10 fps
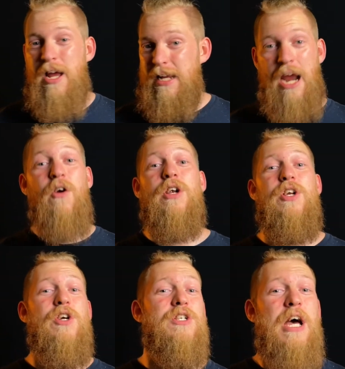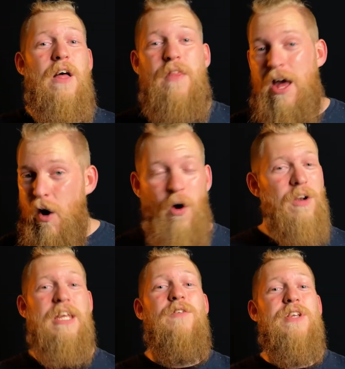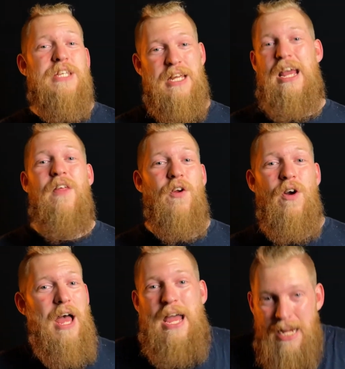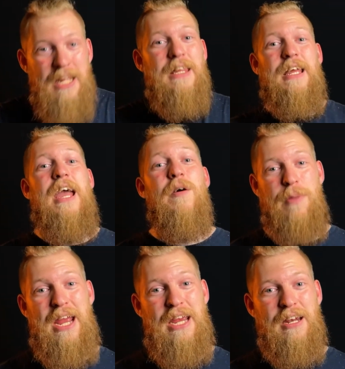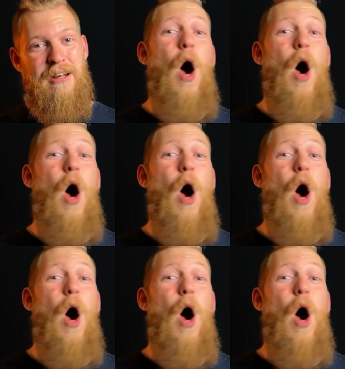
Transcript: Characters that aren't even together in the campaign.